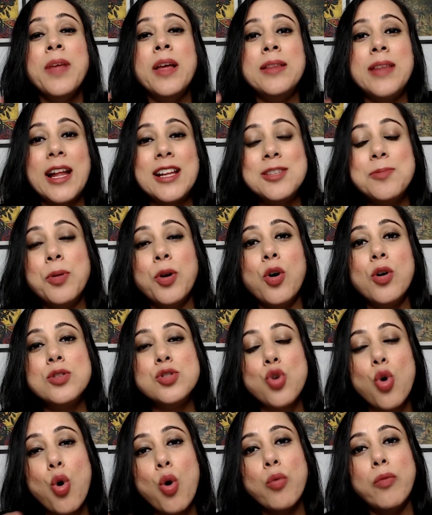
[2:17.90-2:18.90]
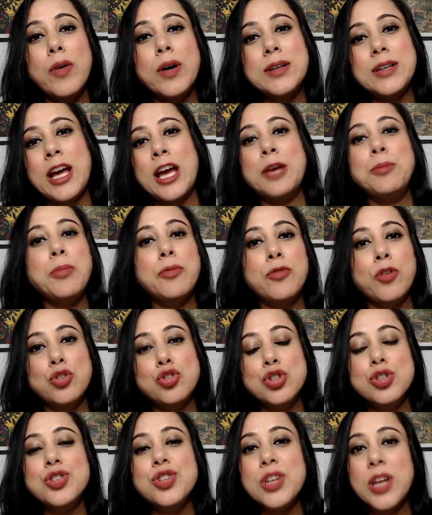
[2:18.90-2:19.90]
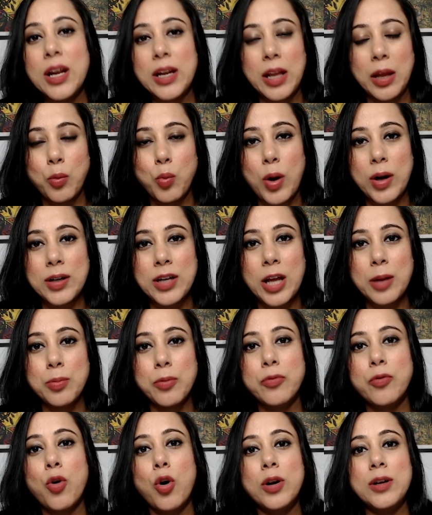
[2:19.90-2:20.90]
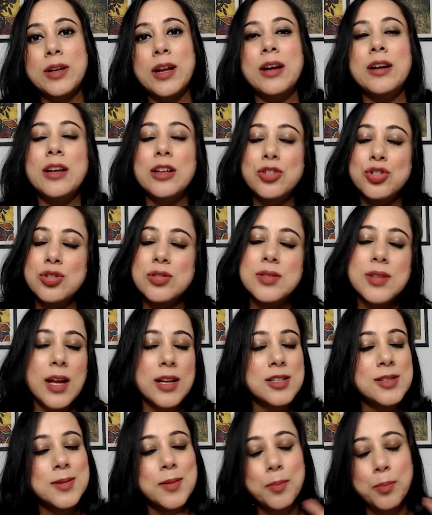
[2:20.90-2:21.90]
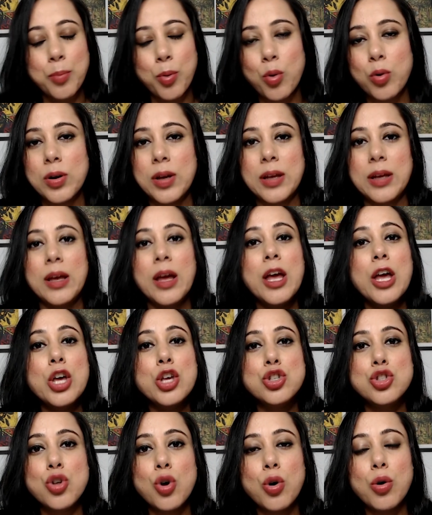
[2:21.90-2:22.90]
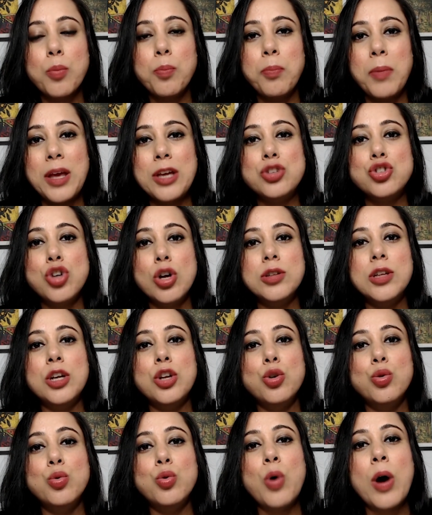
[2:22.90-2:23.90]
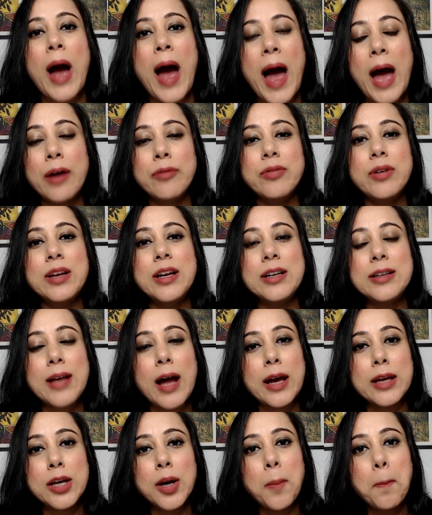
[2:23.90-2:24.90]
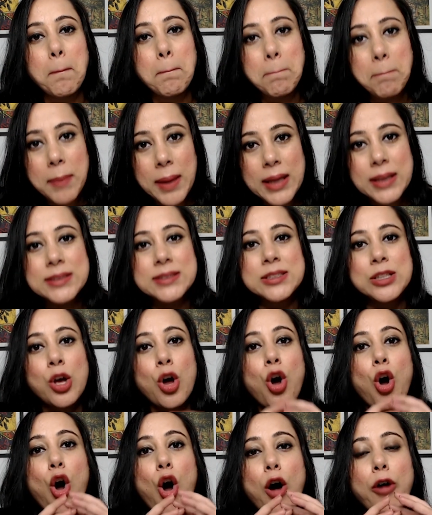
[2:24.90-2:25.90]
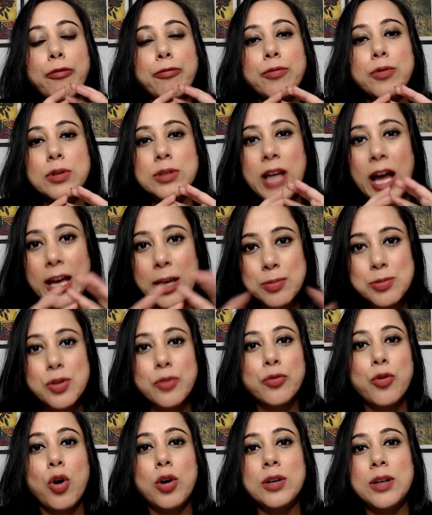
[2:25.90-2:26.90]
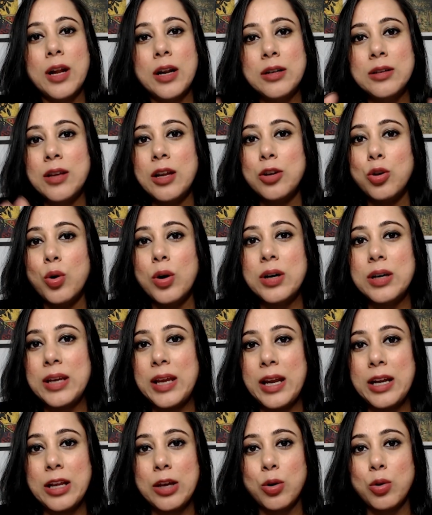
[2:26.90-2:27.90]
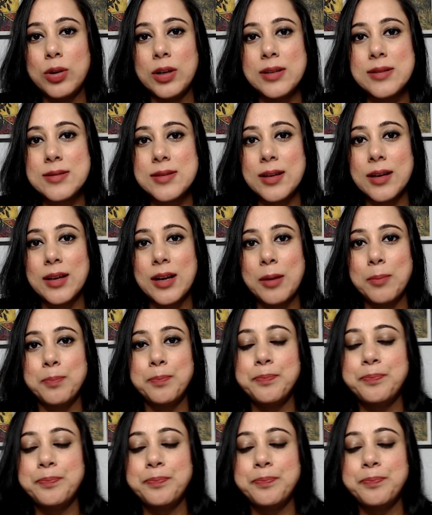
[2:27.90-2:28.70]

That's because over time, if you're just creating one type of content, it just gets boring. So make sure that you have an entire mix of types of content that you are creating on Instagram.